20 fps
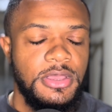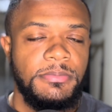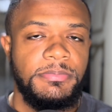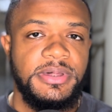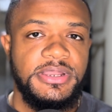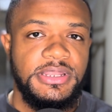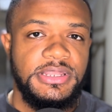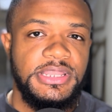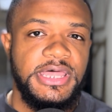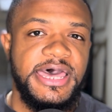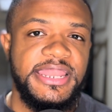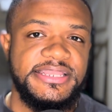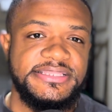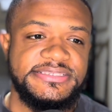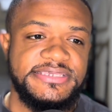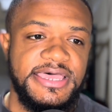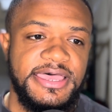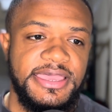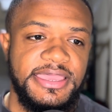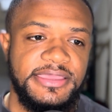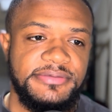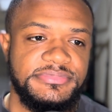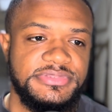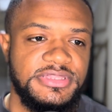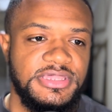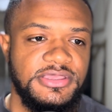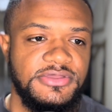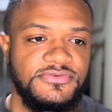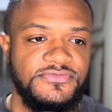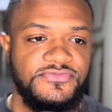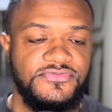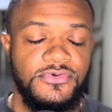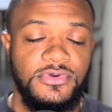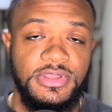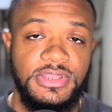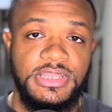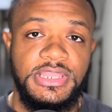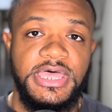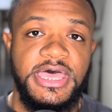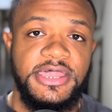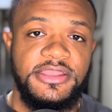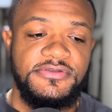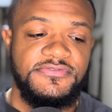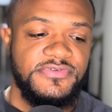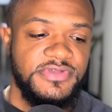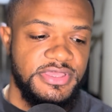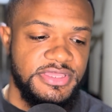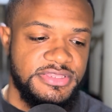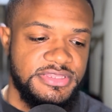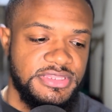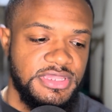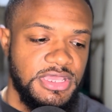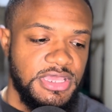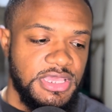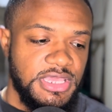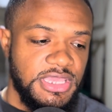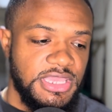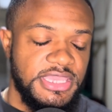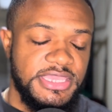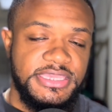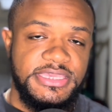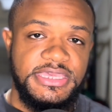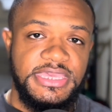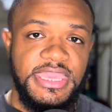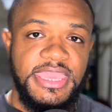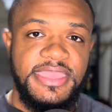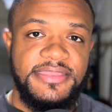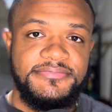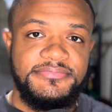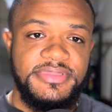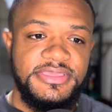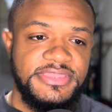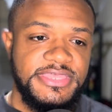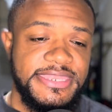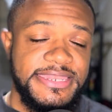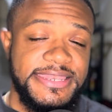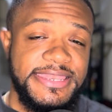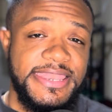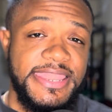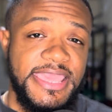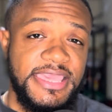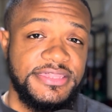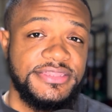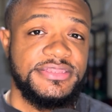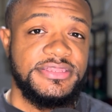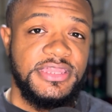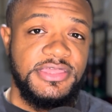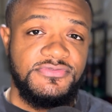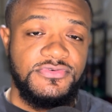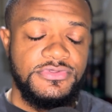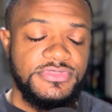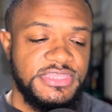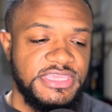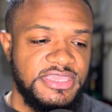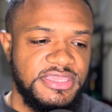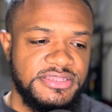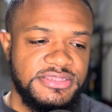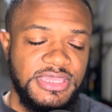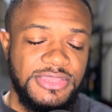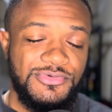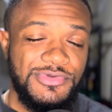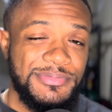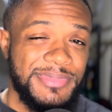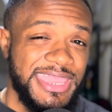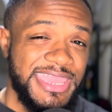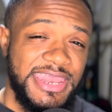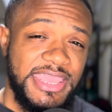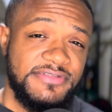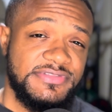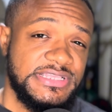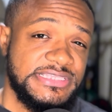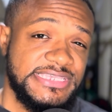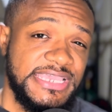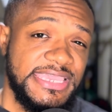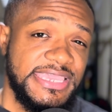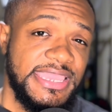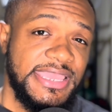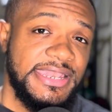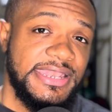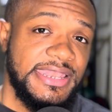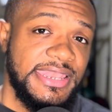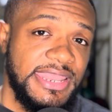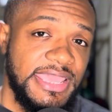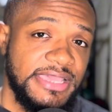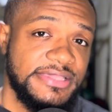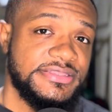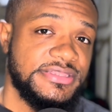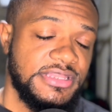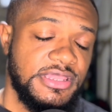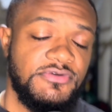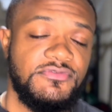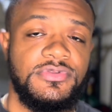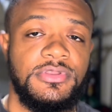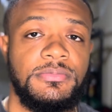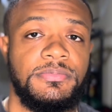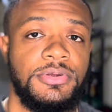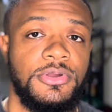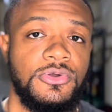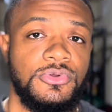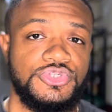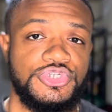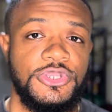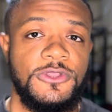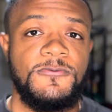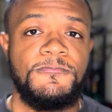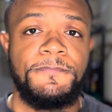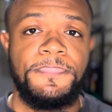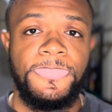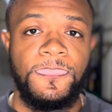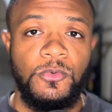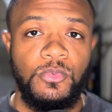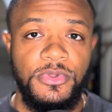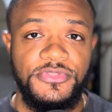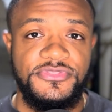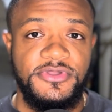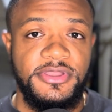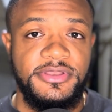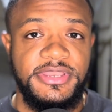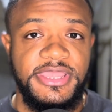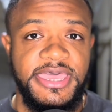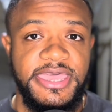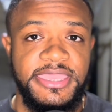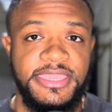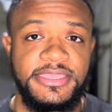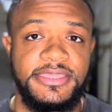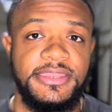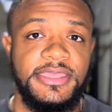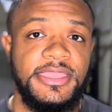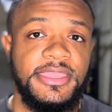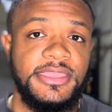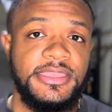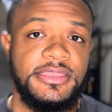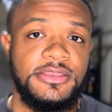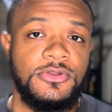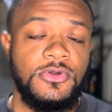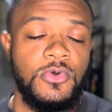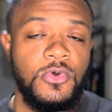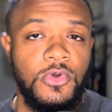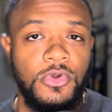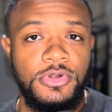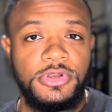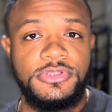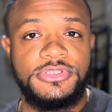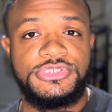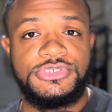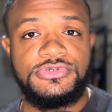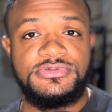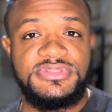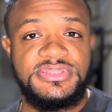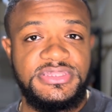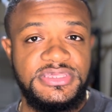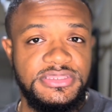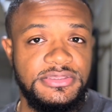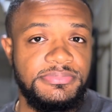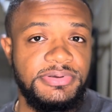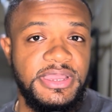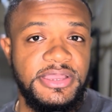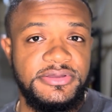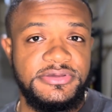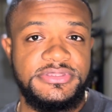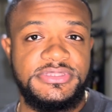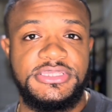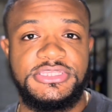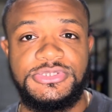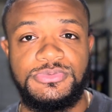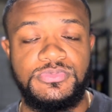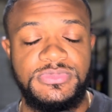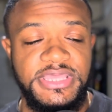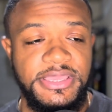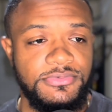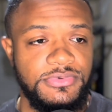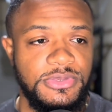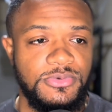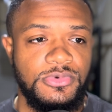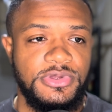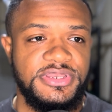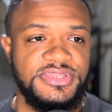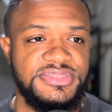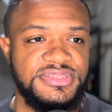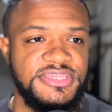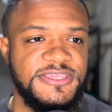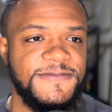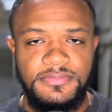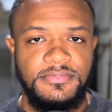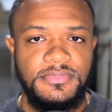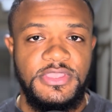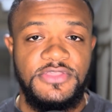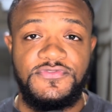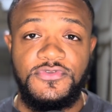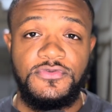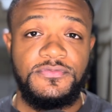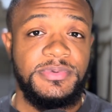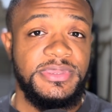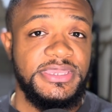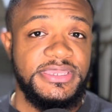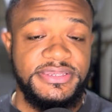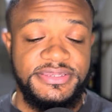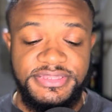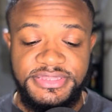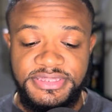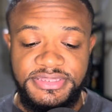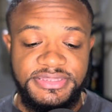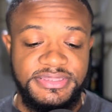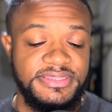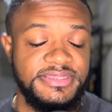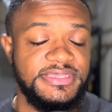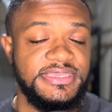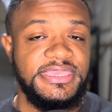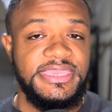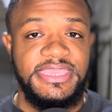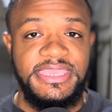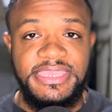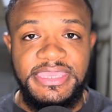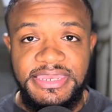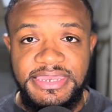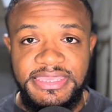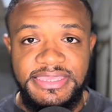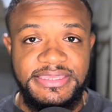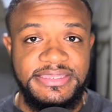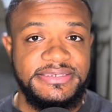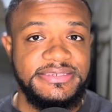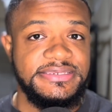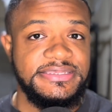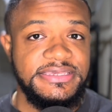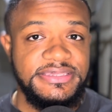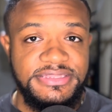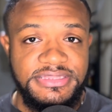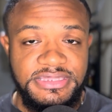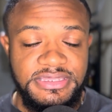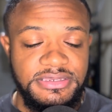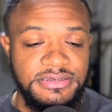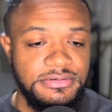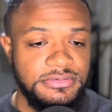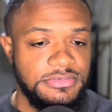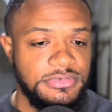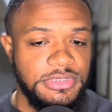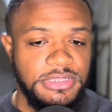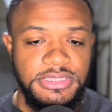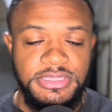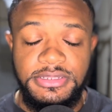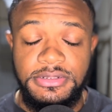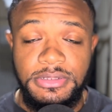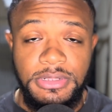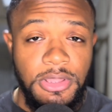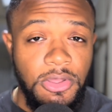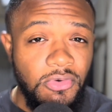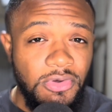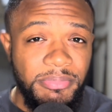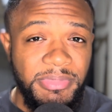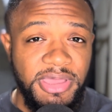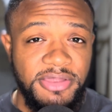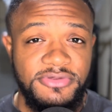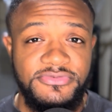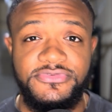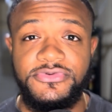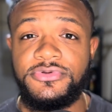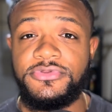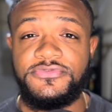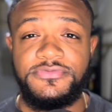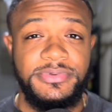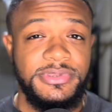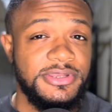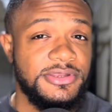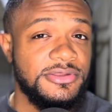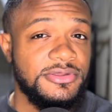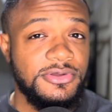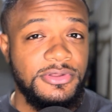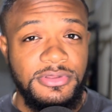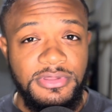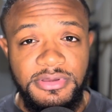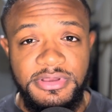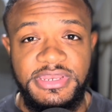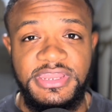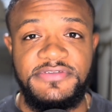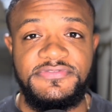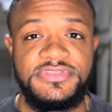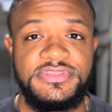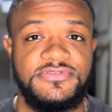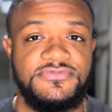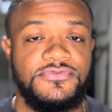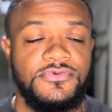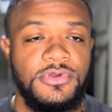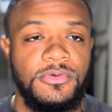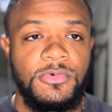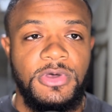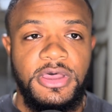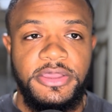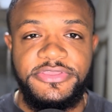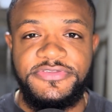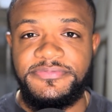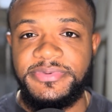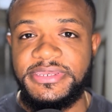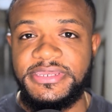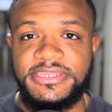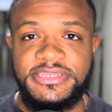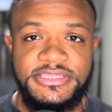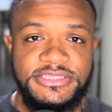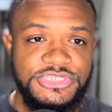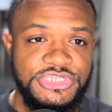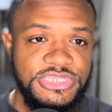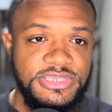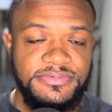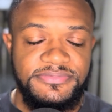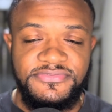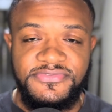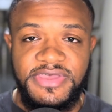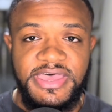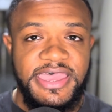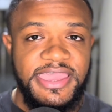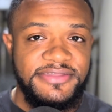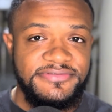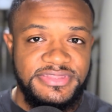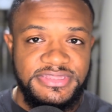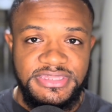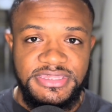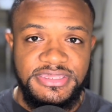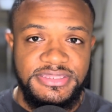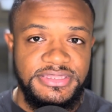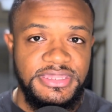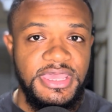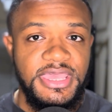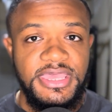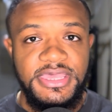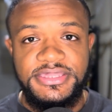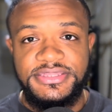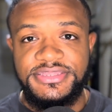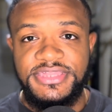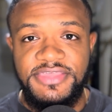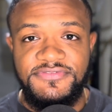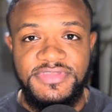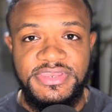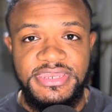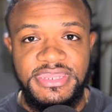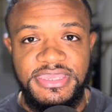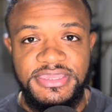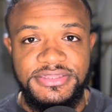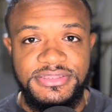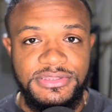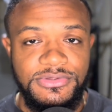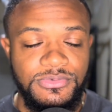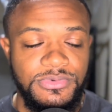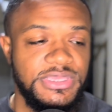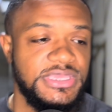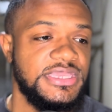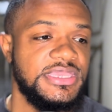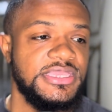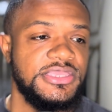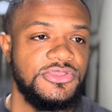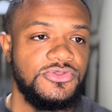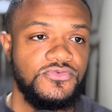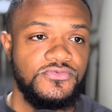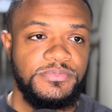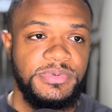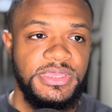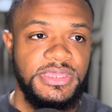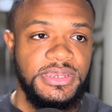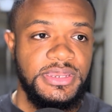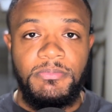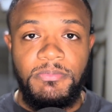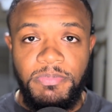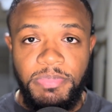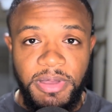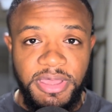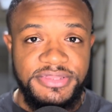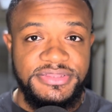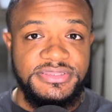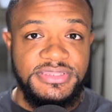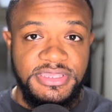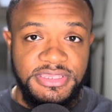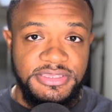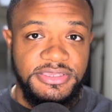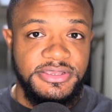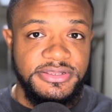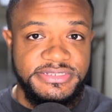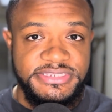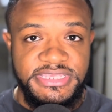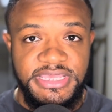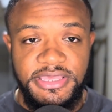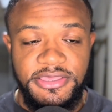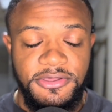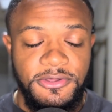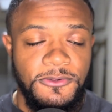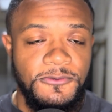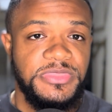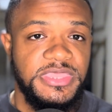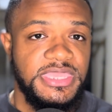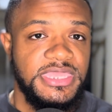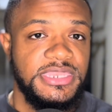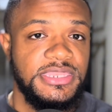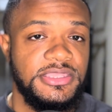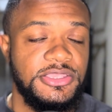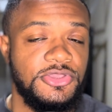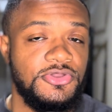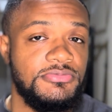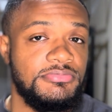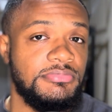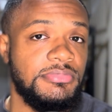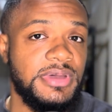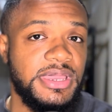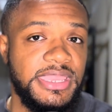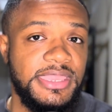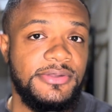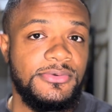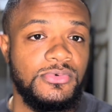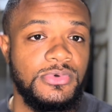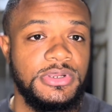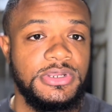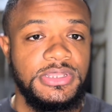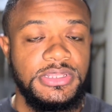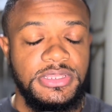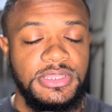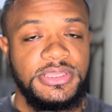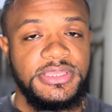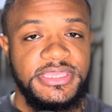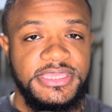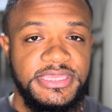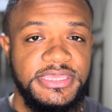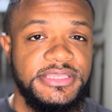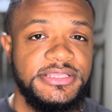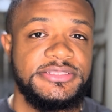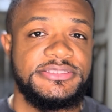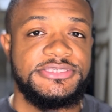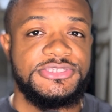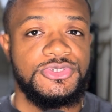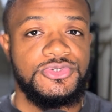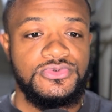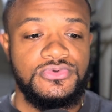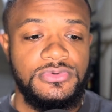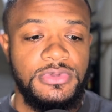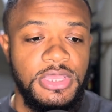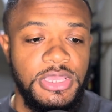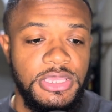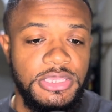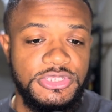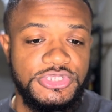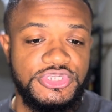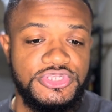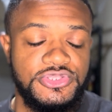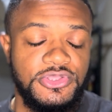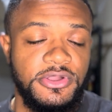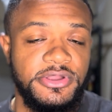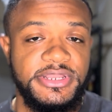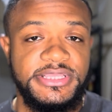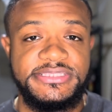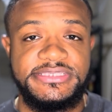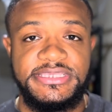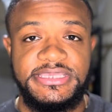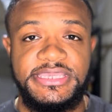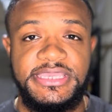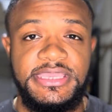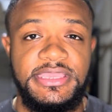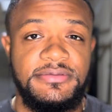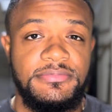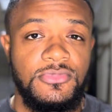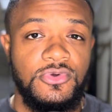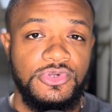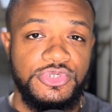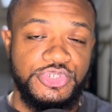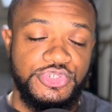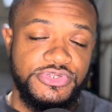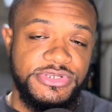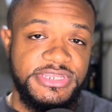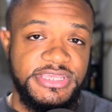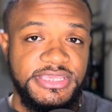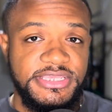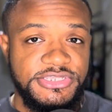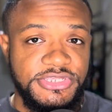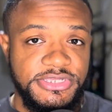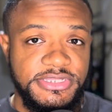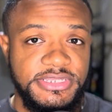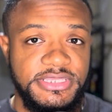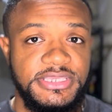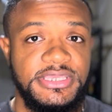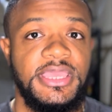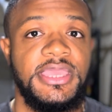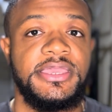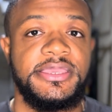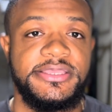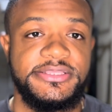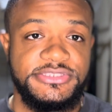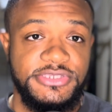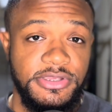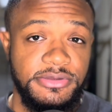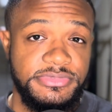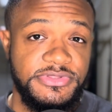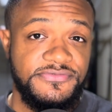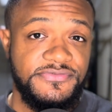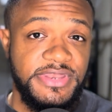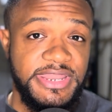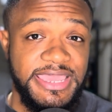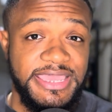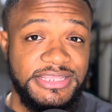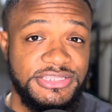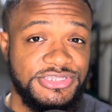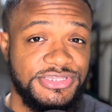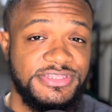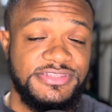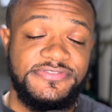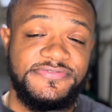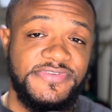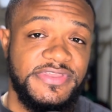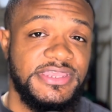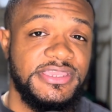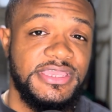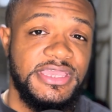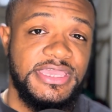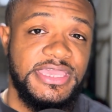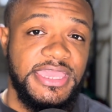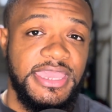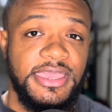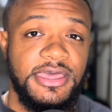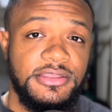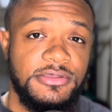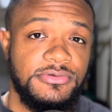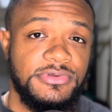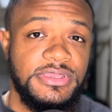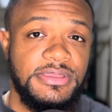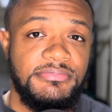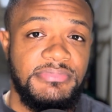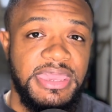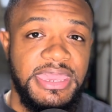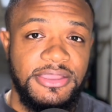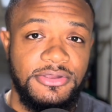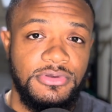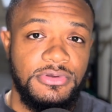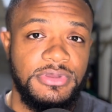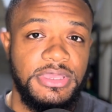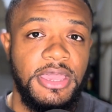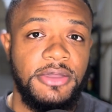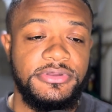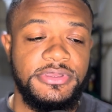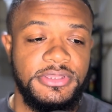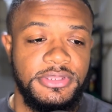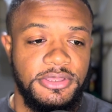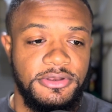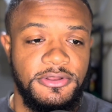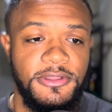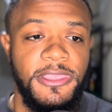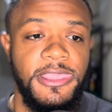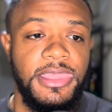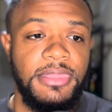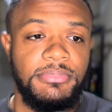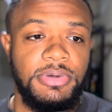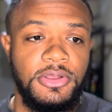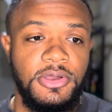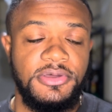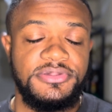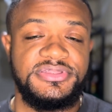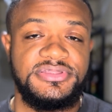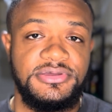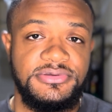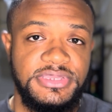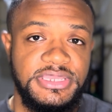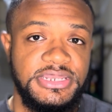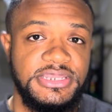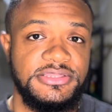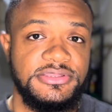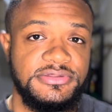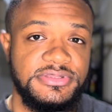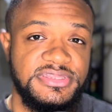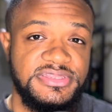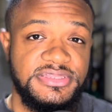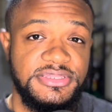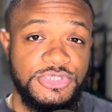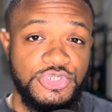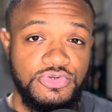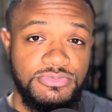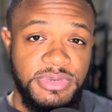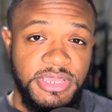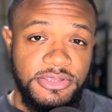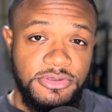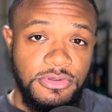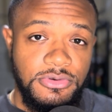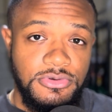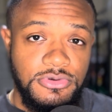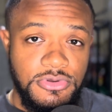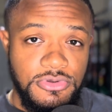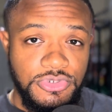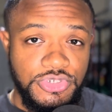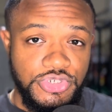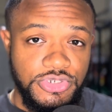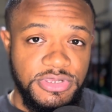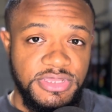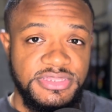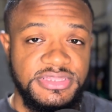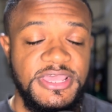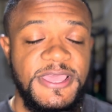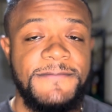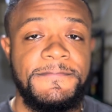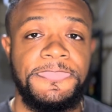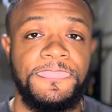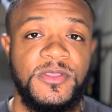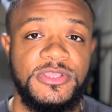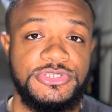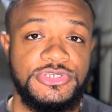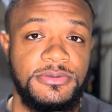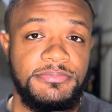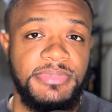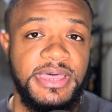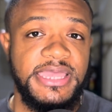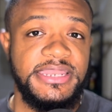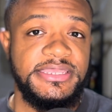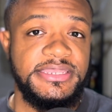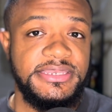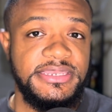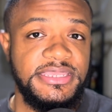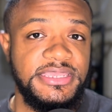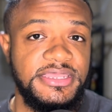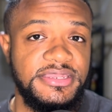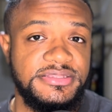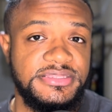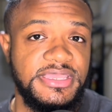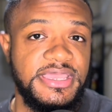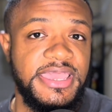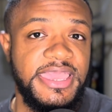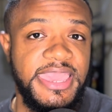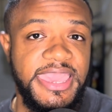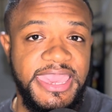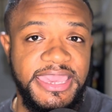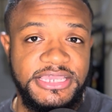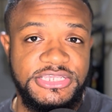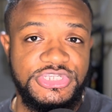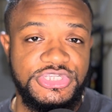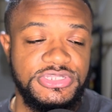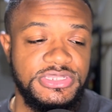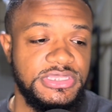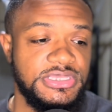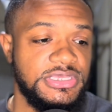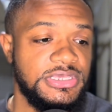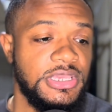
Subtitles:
But a lot of times, for a lot of us, it can be the next level things. Like we might have to take a next level approach with our diet in order to see the progress that we want to see. If you've been consistently eating a decently low amount of food, you've been in a caloric deficit for a while, you've been in the gym 5, 6, 7 days a week, and you've been busting your tail, then you might want to look into starting to eat more strategically in terms of not just fitting a calorie and macro calculator, but also getting those essential micronutrients that your body needs to actually